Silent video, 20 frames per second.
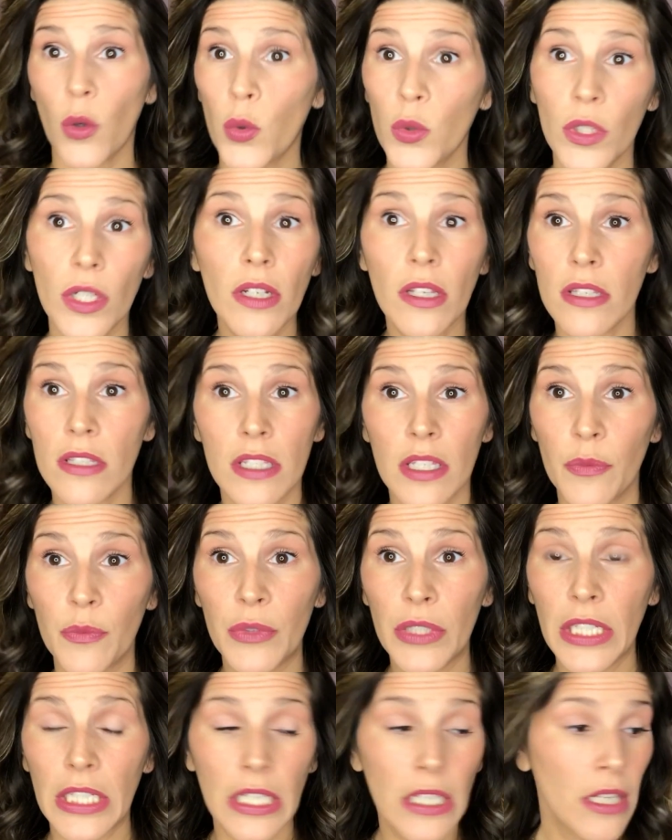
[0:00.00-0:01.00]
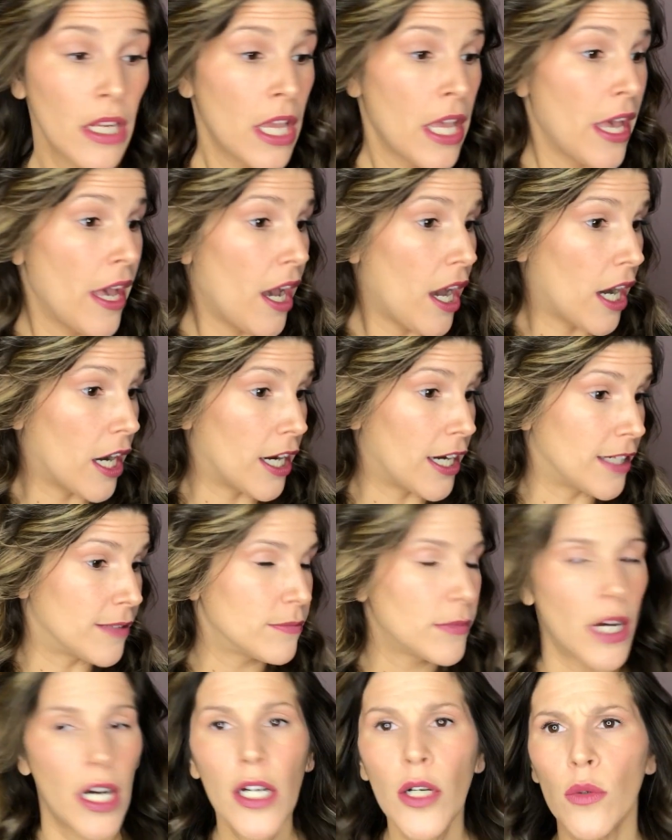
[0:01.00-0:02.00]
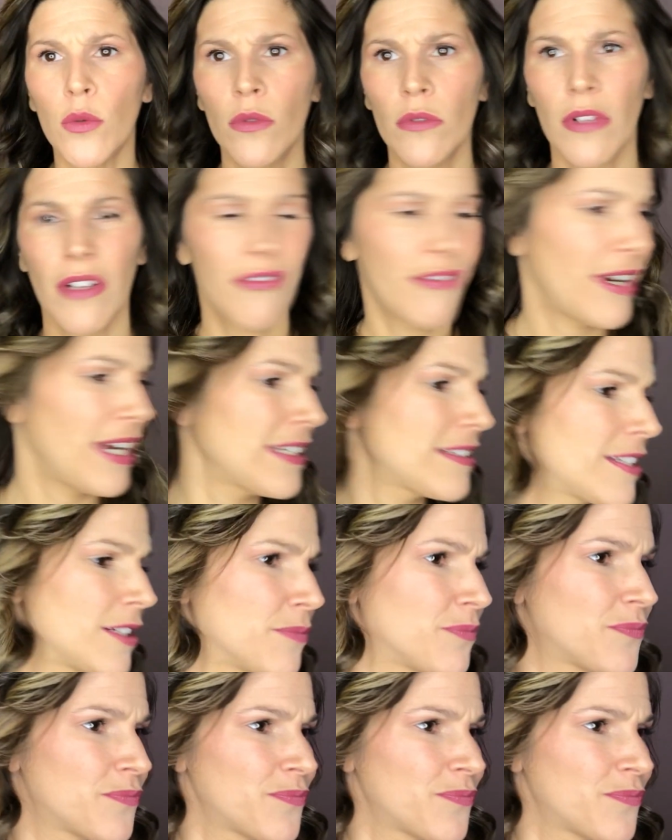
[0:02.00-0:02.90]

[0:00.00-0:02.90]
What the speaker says: whole look is complete. Oh, I forgot to,